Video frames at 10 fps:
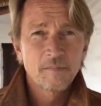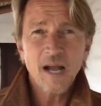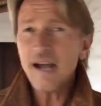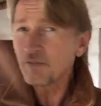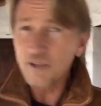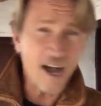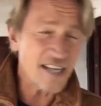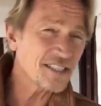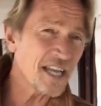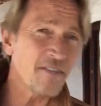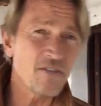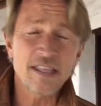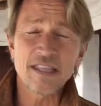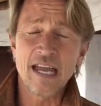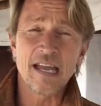I've lost
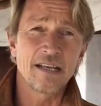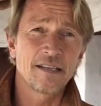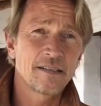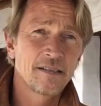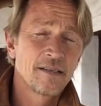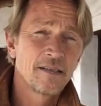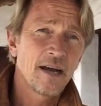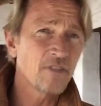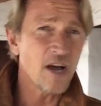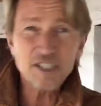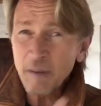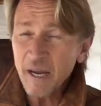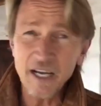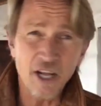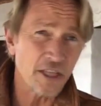everything. I've lost my
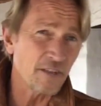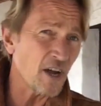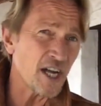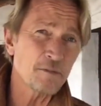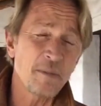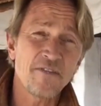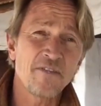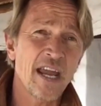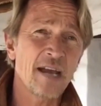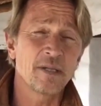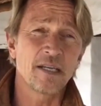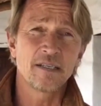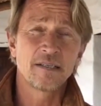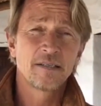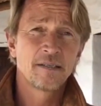health. I've lost my family.
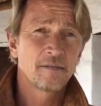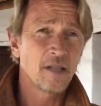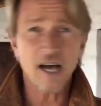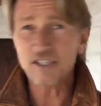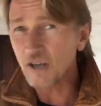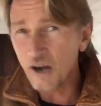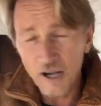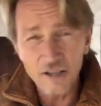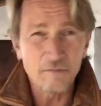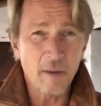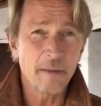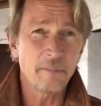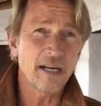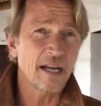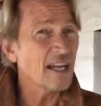Lost all of my
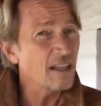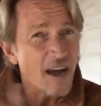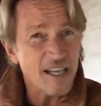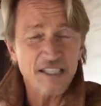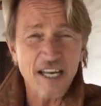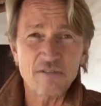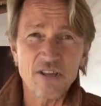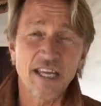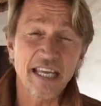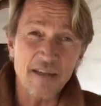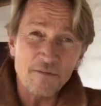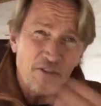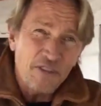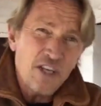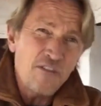money. I lost everything, and I'm
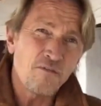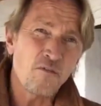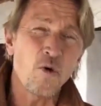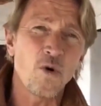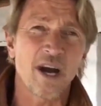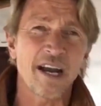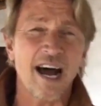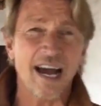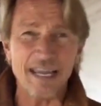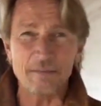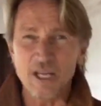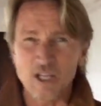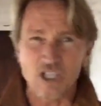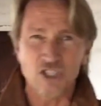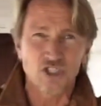54, and I am in
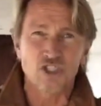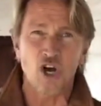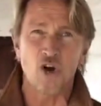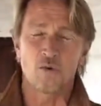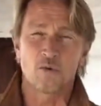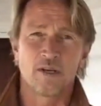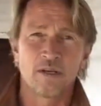the zone.